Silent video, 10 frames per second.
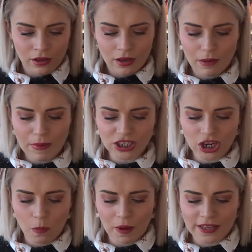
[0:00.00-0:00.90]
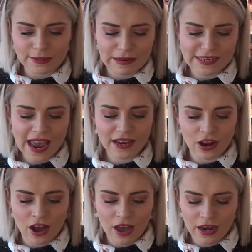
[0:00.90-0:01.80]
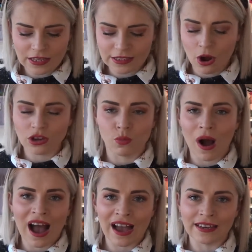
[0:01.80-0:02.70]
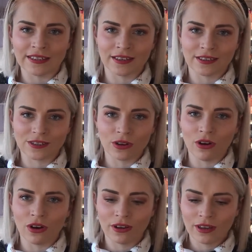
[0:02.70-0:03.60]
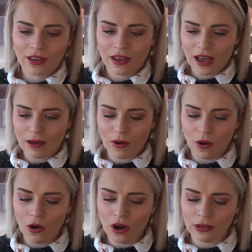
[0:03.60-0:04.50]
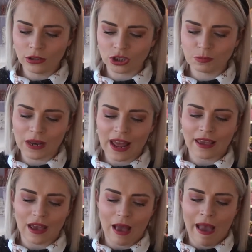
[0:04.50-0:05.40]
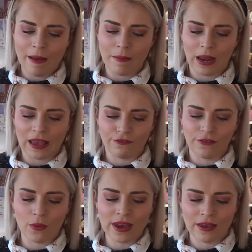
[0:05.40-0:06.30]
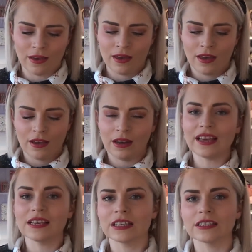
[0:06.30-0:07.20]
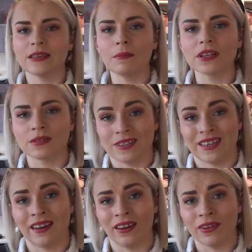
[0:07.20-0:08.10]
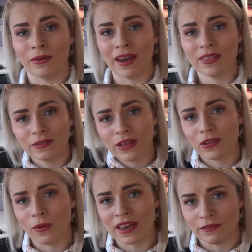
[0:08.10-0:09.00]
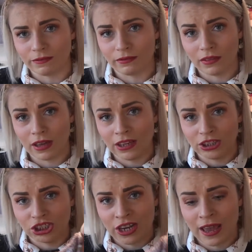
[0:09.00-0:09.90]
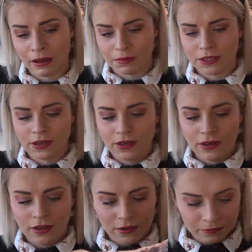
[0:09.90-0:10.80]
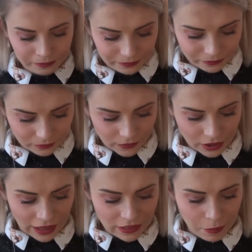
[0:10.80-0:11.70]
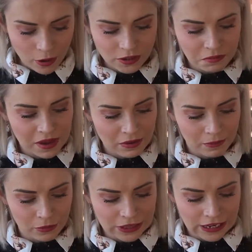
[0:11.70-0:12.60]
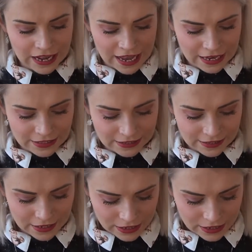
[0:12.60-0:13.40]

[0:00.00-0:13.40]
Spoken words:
I measured it up against my Tegner and it's not as wide, so it'll just be like a flowy, like it's similar to a Tegner in a way, the way it's shaped, like the bottom bit with the lace.